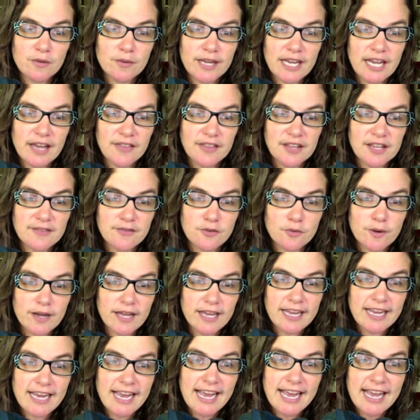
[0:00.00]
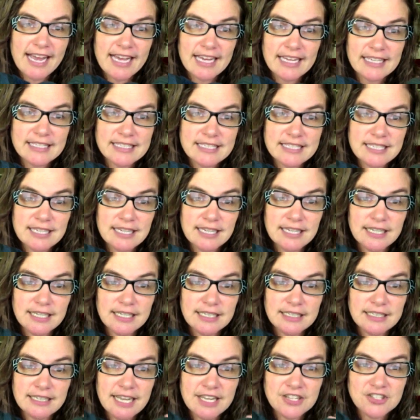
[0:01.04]
we had the giveaway. And
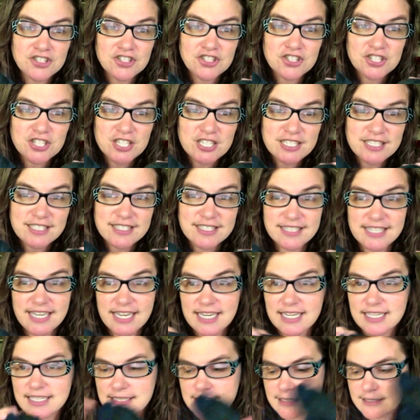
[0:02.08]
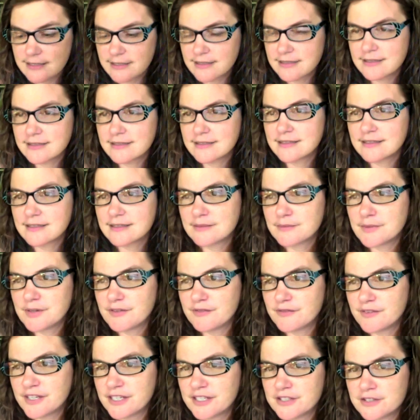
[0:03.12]
she said, let me
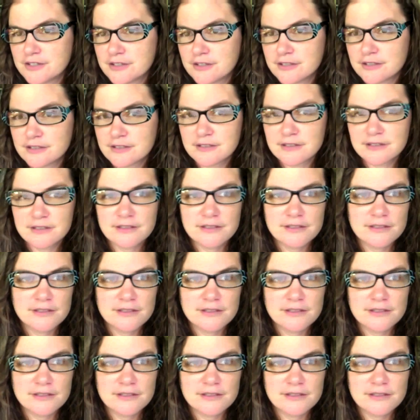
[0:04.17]
find her